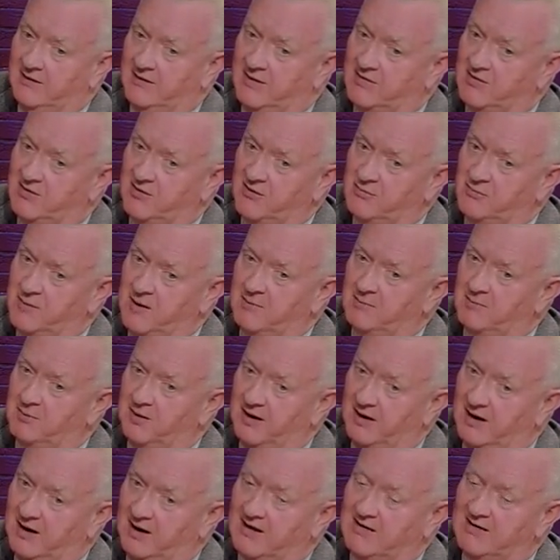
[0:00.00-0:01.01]
This is
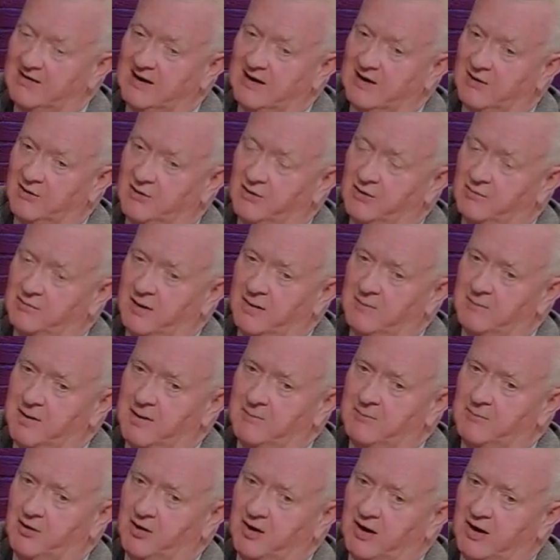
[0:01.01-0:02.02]
memory, and let's see how good my
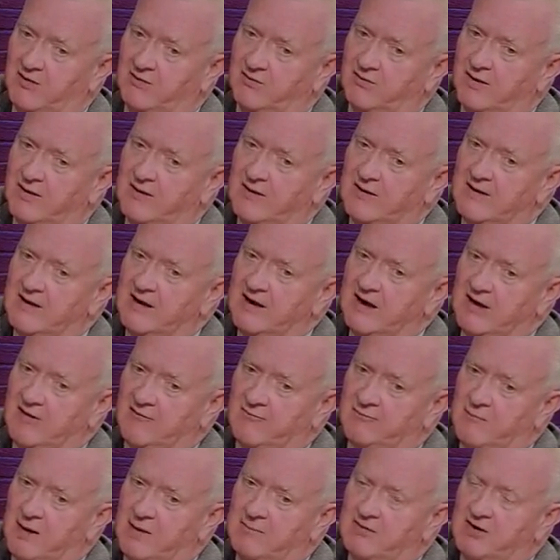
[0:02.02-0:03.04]
memory is. If
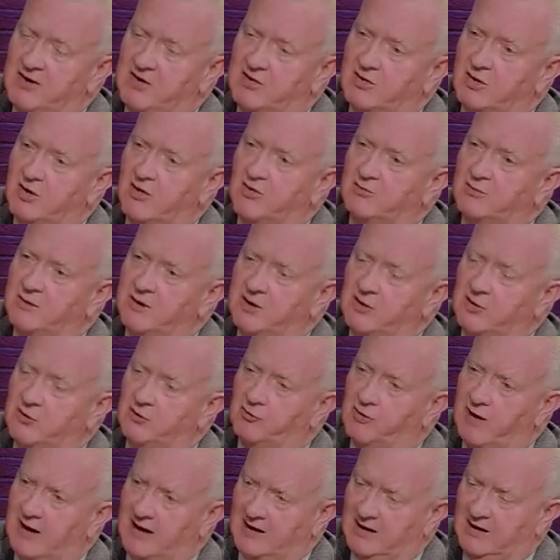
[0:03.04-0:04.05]
memory serves me
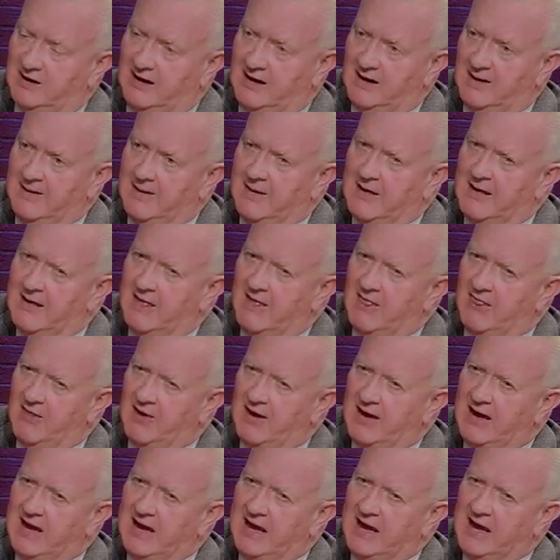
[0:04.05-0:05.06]
correctly,
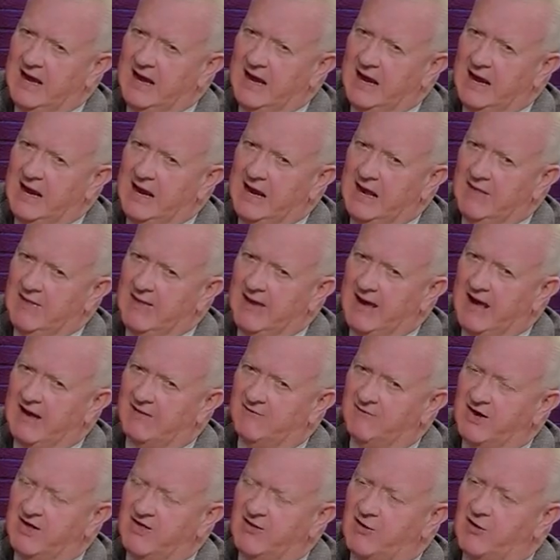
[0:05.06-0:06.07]
they
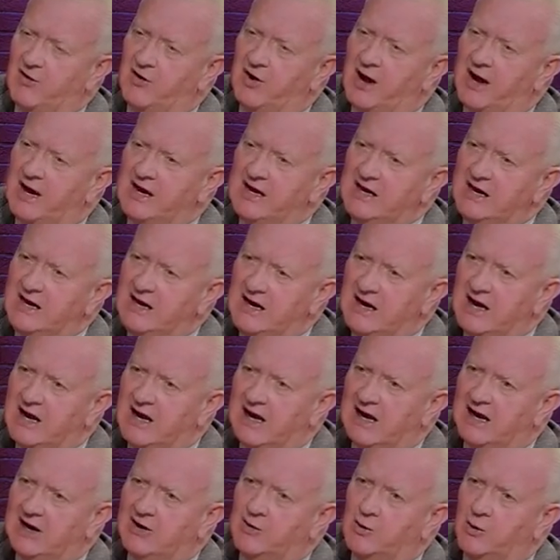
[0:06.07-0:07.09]
have either
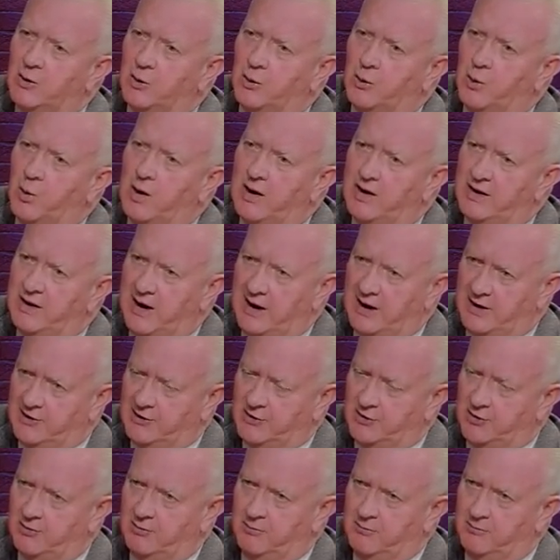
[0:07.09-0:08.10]
99 or
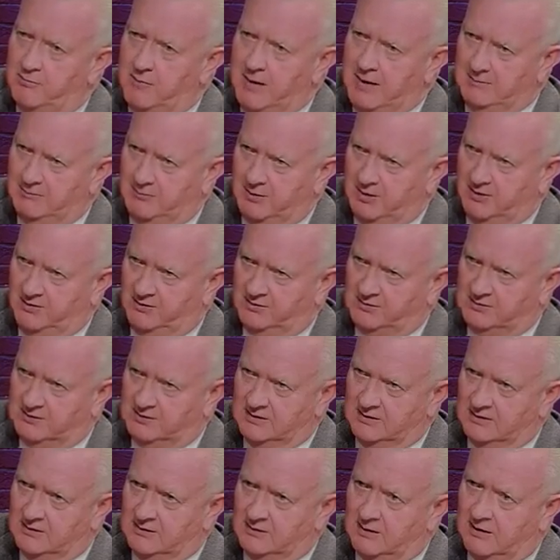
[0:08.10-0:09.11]
100 members
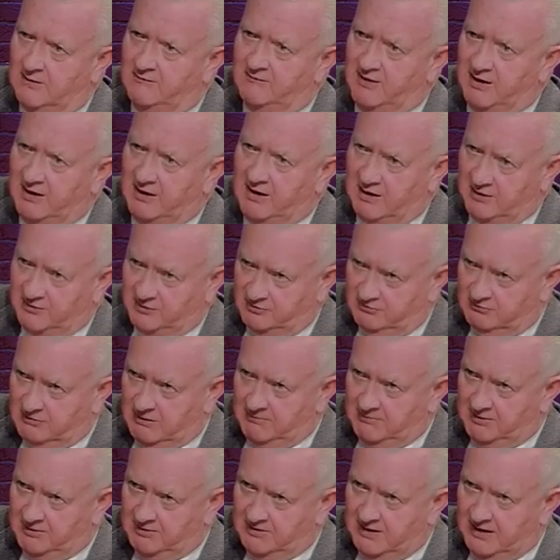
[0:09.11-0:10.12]
of their House of
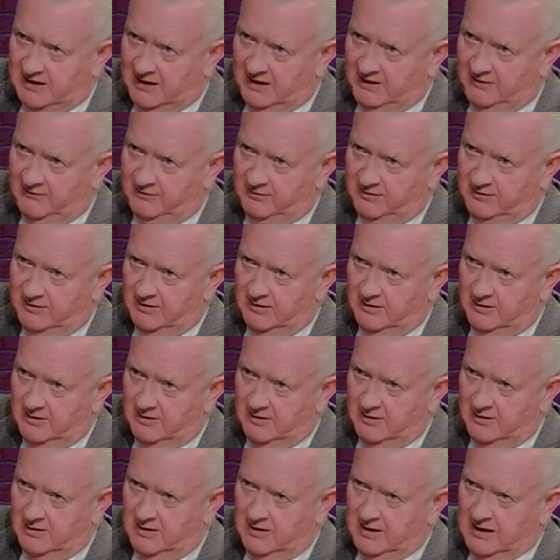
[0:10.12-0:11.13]
Representatives.
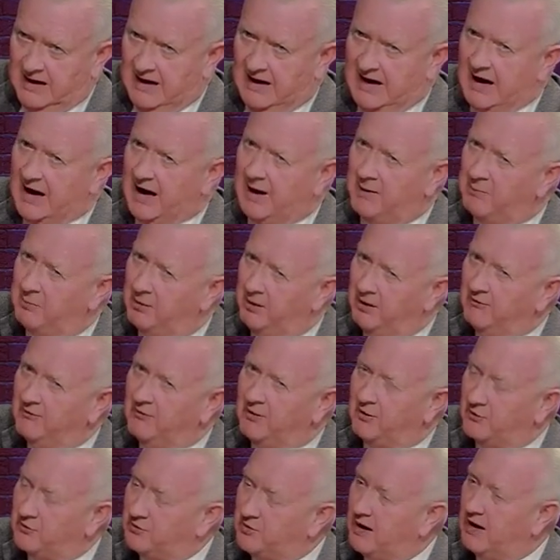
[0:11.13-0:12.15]
And then I believe
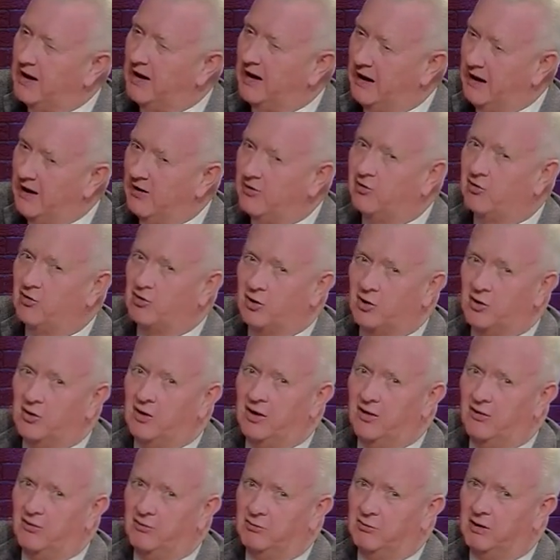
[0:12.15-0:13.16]
their Senate is
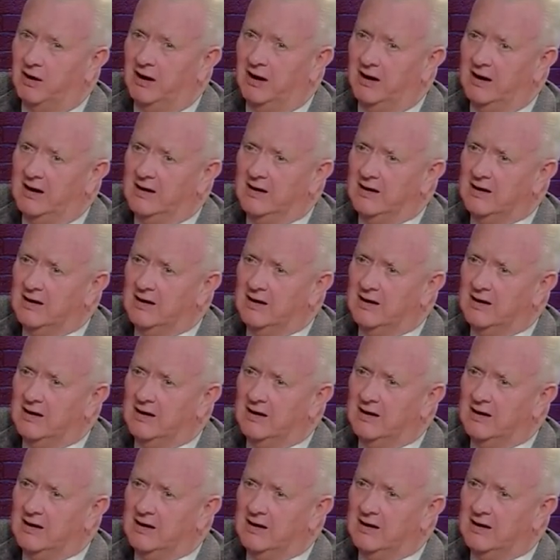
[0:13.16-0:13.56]
33.